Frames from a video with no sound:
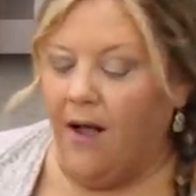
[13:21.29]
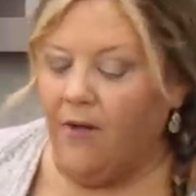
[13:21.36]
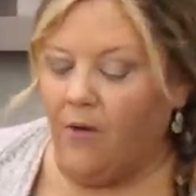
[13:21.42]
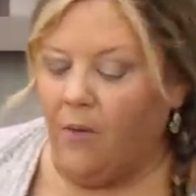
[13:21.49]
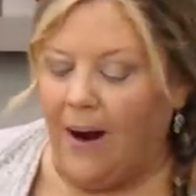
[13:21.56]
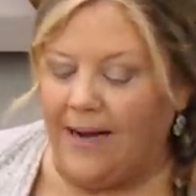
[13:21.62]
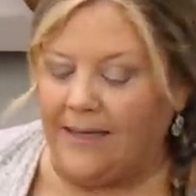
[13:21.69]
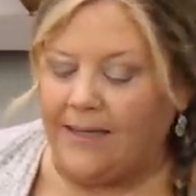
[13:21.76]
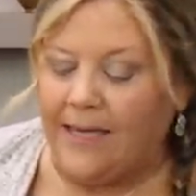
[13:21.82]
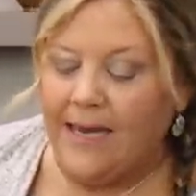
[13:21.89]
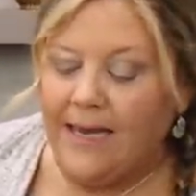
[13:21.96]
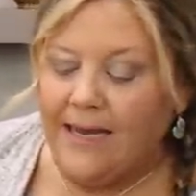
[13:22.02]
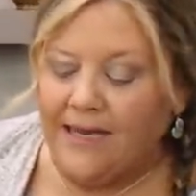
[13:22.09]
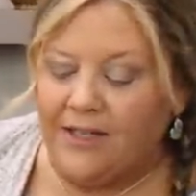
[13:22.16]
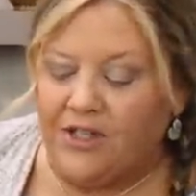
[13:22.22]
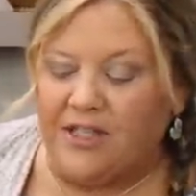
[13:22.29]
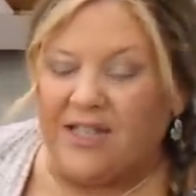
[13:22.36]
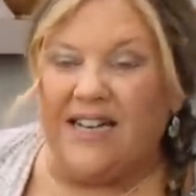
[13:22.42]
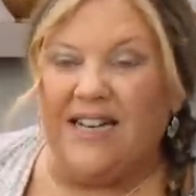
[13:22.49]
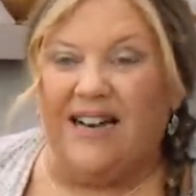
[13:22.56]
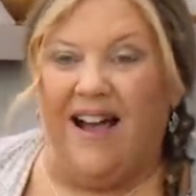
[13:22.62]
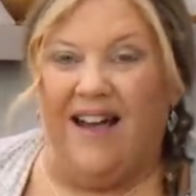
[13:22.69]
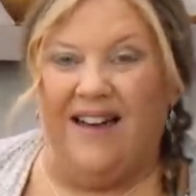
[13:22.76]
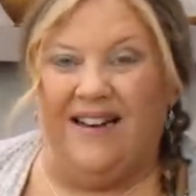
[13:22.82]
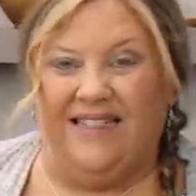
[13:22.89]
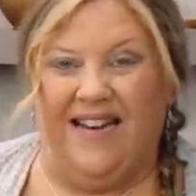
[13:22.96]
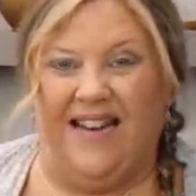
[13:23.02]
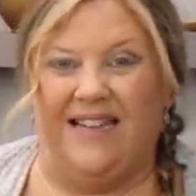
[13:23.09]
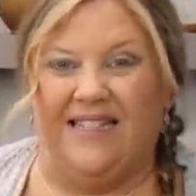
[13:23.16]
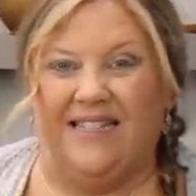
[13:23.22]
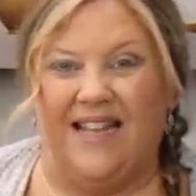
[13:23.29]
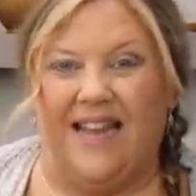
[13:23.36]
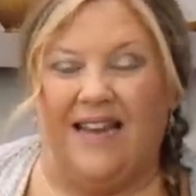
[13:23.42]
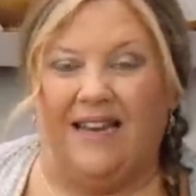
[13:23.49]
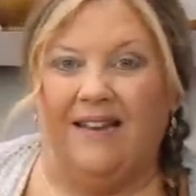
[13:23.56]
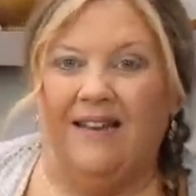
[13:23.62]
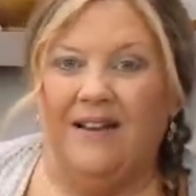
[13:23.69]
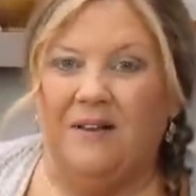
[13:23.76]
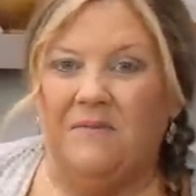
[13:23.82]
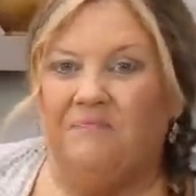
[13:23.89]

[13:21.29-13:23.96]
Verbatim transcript: Otherwise, it's just gonna kind of taste like